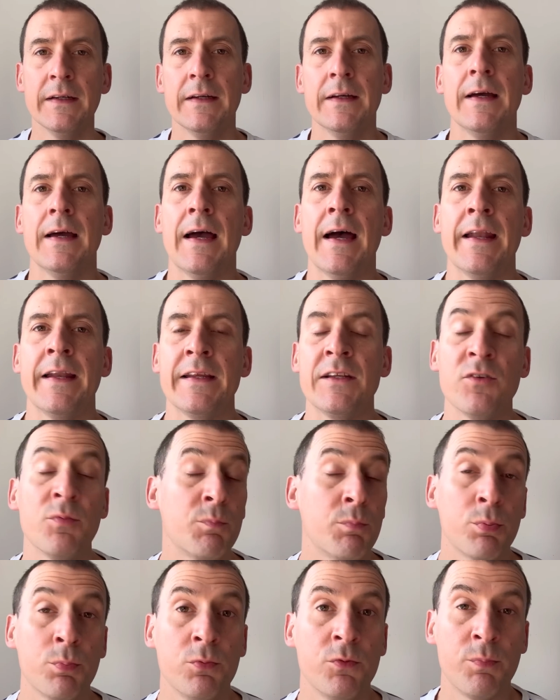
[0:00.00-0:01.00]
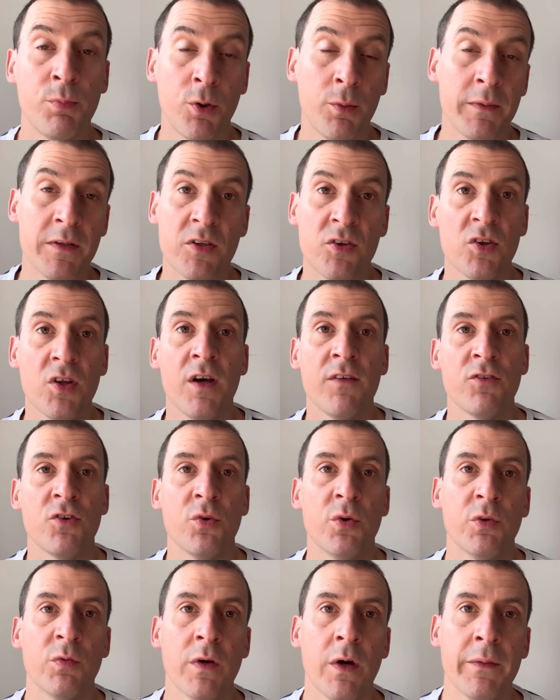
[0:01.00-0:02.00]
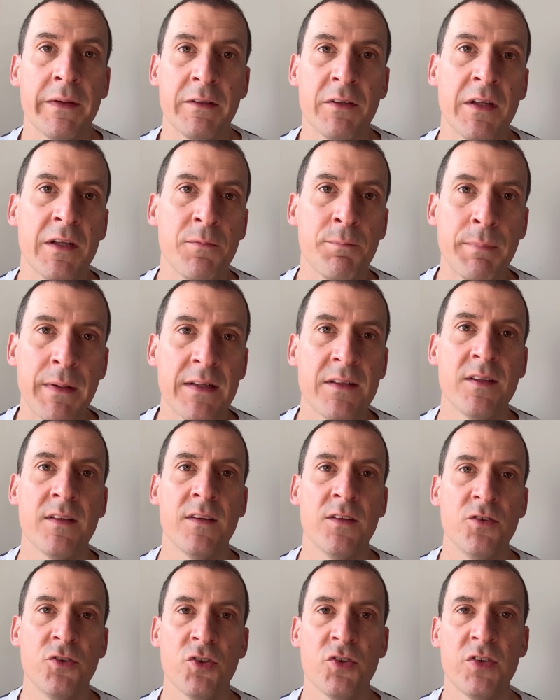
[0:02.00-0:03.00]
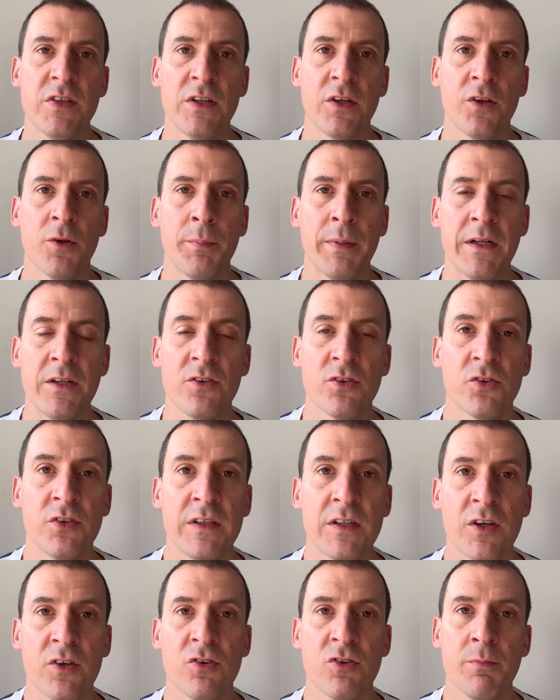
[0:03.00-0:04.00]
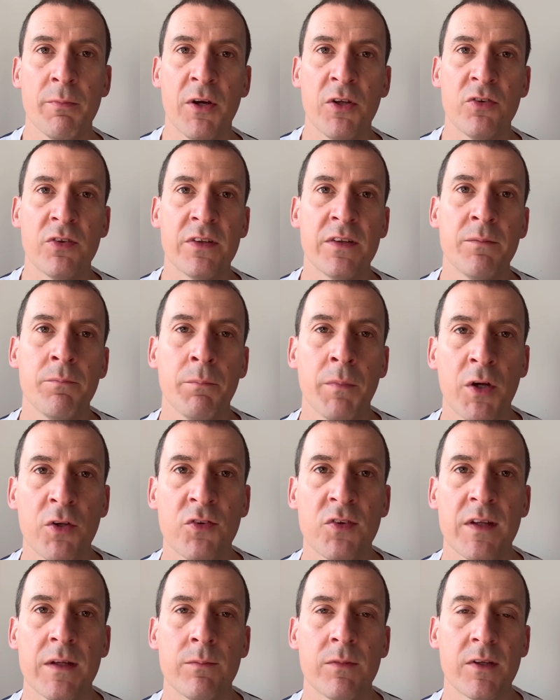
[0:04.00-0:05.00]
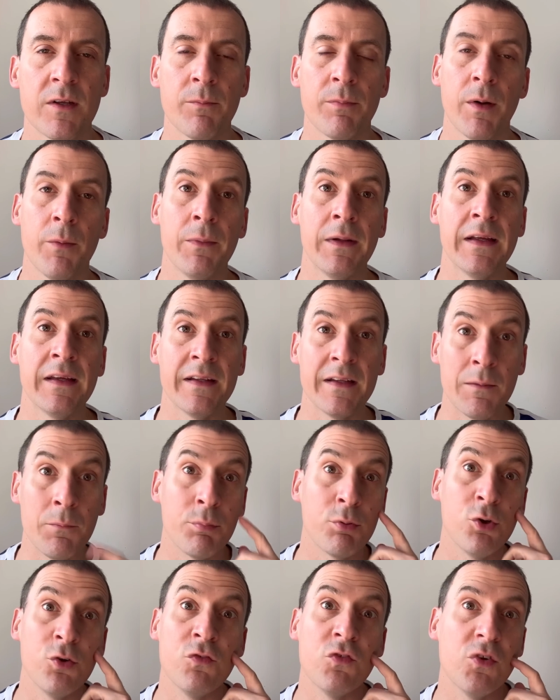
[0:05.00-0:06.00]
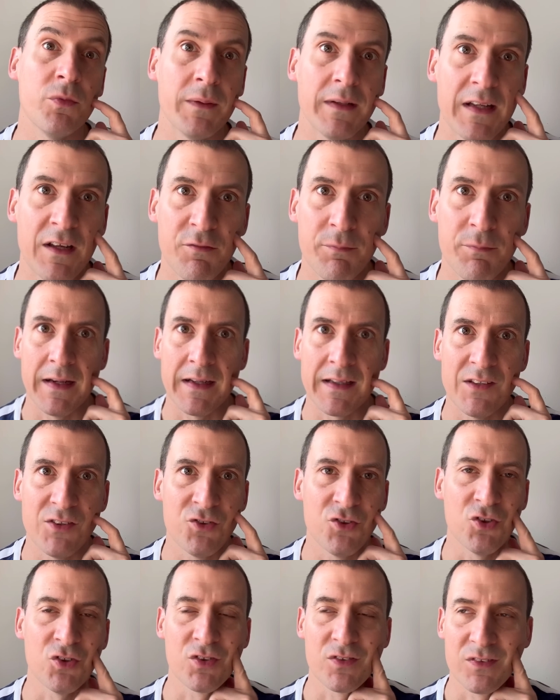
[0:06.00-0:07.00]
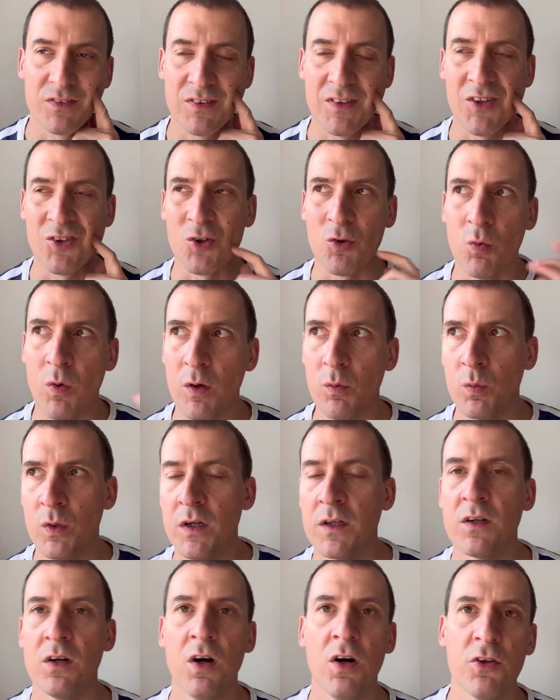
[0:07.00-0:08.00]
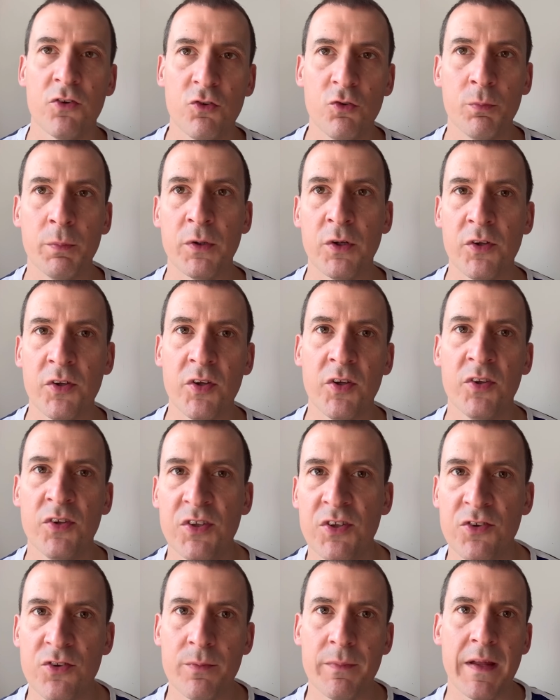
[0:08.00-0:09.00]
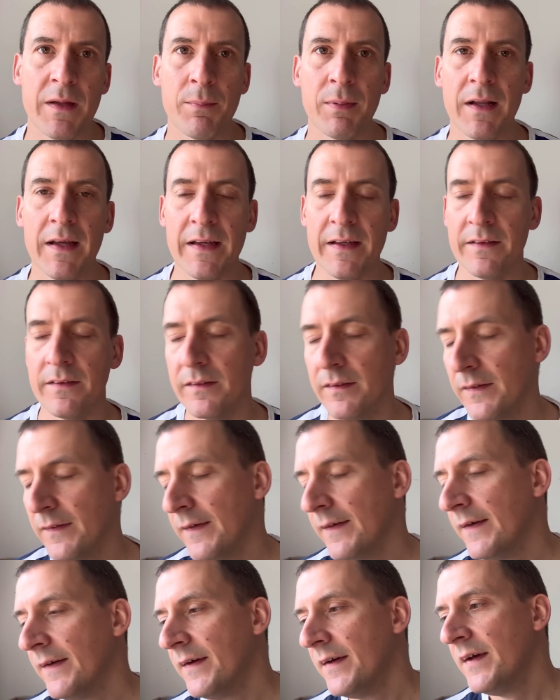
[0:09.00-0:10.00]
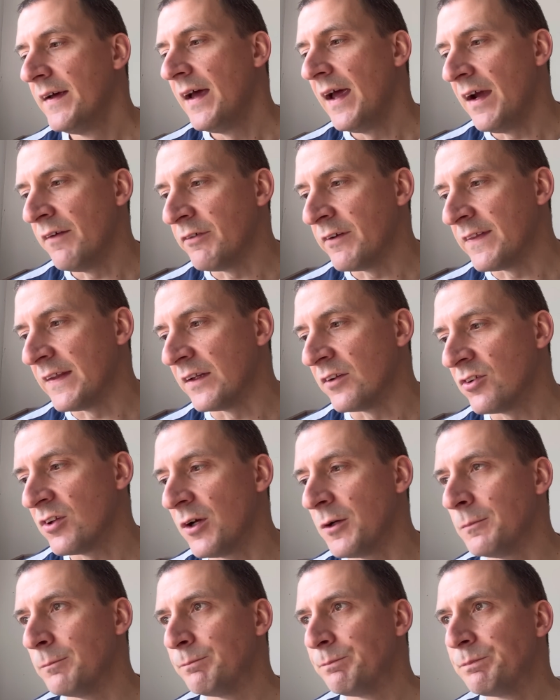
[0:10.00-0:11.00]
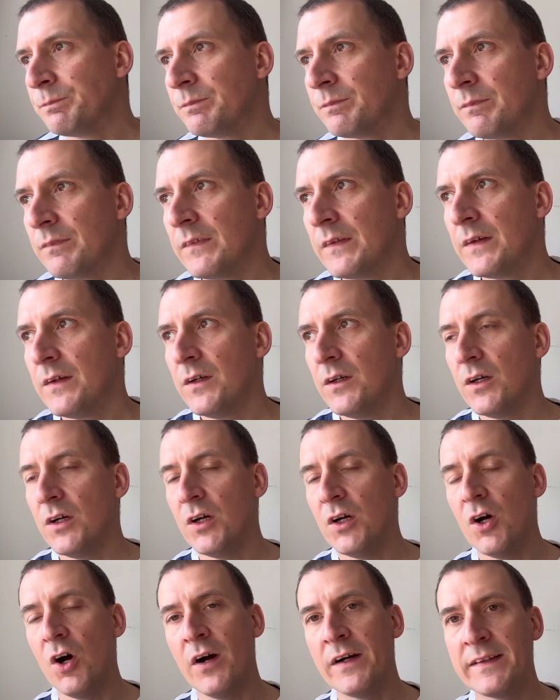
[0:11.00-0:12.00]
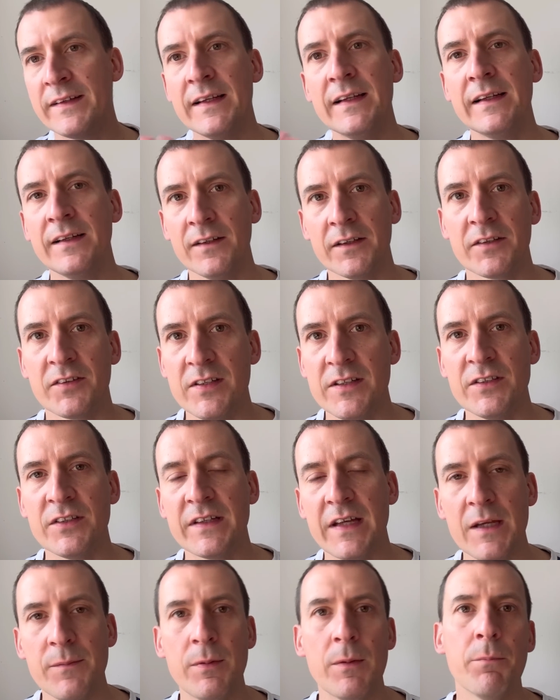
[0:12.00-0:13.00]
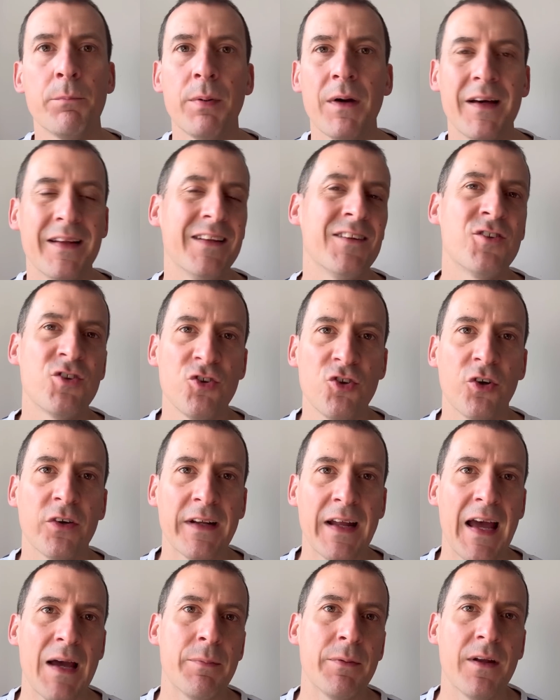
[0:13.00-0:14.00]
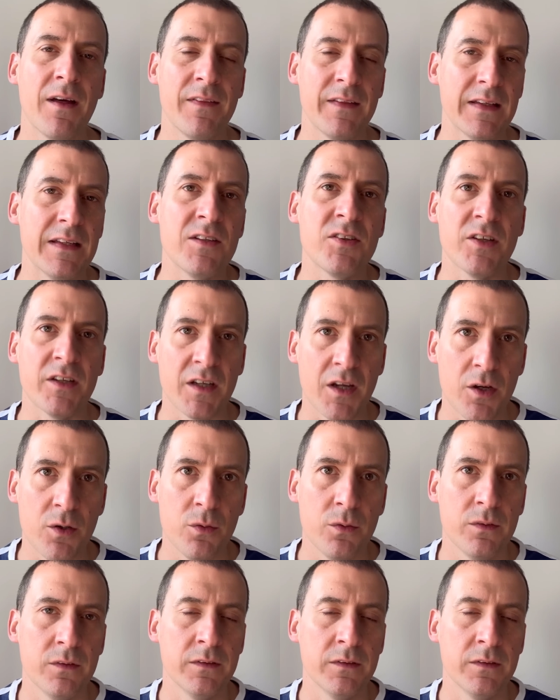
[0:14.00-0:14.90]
And he just probably deserves to as well. He's better than just sitting on the bench because he goes to most teams in the Premier League and he improves them at left It just doesn't quite work at Arsenal because of the system they play and everything. So ideally, like I said, you keep him, but it's just not going to happen. I think he's going to go.